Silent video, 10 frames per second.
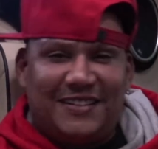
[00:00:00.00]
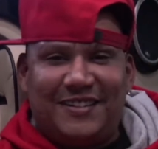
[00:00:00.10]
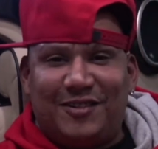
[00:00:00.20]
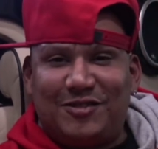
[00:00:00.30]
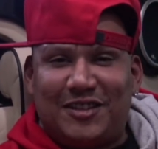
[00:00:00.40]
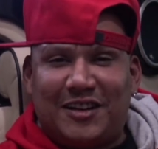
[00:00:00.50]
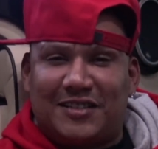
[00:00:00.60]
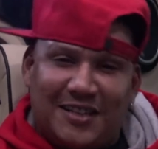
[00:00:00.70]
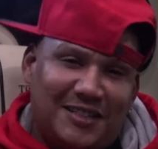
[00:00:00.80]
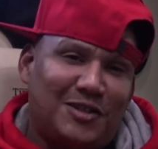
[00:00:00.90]
You know what I'm saying?
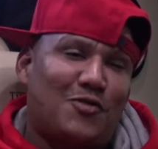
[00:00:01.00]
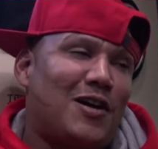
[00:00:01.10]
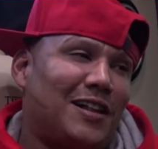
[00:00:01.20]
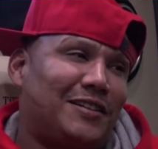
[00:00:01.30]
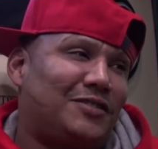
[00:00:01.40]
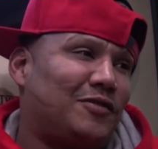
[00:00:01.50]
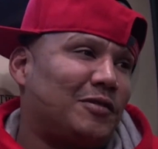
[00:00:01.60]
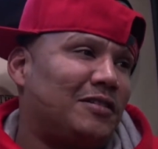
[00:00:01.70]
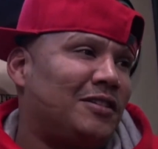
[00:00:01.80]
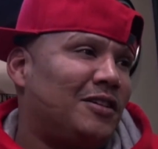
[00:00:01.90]
Because I seen the qualities
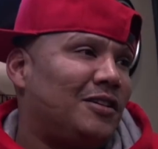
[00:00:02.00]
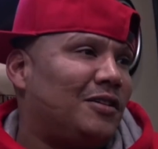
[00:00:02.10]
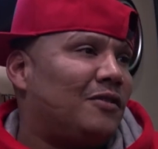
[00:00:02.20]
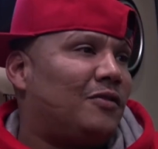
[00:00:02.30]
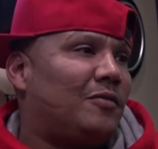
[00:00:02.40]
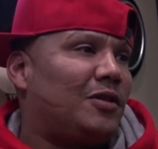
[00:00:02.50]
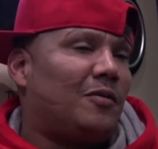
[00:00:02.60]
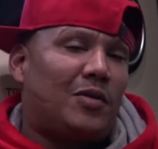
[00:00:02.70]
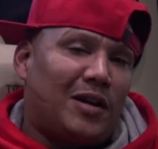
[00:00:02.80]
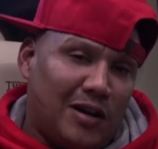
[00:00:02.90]
from
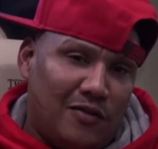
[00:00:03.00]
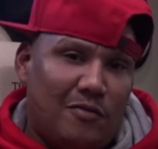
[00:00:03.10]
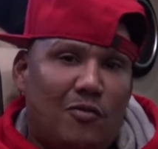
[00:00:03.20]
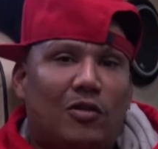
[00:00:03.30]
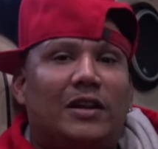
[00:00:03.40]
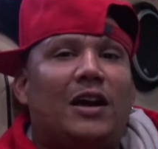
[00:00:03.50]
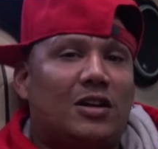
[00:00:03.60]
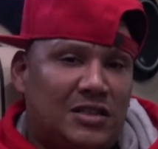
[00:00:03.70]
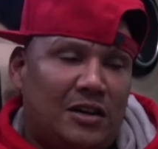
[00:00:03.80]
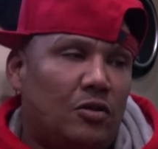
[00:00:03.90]
him. But I love him more now
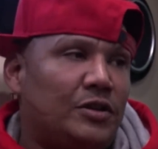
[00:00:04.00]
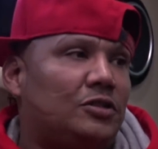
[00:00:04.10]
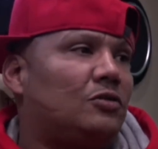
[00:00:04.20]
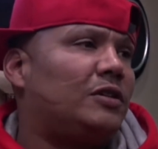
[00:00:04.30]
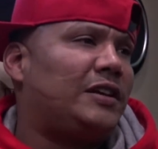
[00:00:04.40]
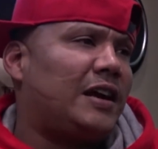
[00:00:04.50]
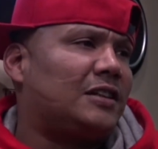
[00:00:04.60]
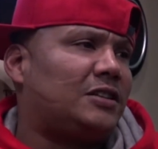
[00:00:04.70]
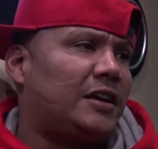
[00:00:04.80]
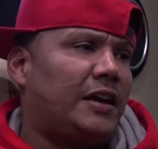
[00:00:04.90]
because I know he
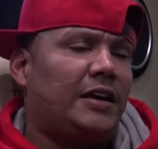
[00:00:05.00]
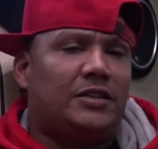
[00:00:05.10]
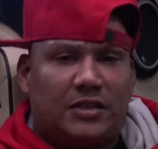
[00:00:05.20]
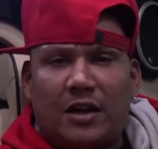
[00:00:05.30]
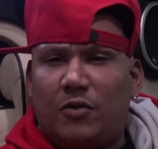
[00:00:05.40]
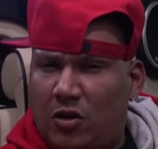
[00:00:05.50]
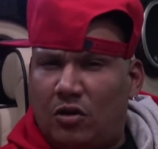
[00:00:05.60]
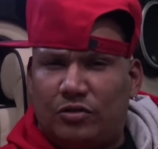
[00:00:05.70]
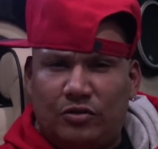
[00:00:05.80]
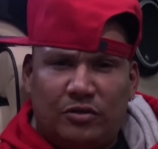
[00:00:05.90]
got to that age like we
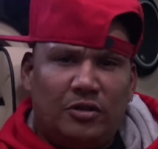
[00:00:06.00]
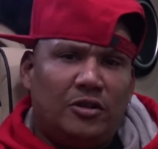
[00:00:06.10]
all do.